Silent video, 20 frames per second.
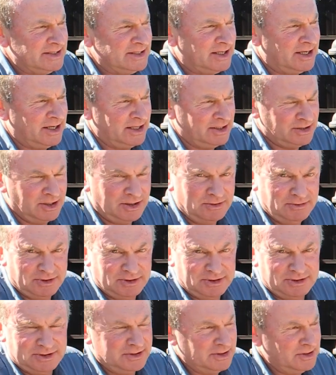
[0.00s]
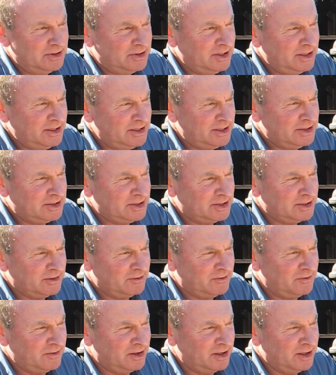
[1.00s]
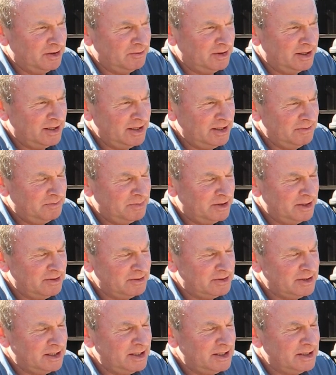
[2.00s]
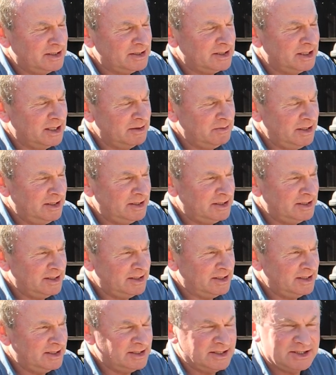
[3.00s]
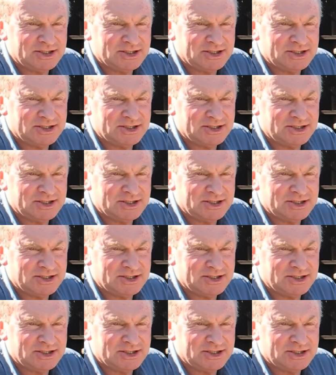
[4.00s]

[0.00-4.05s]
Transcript: I don't think he's going to fly away, but he'll take his time eating this.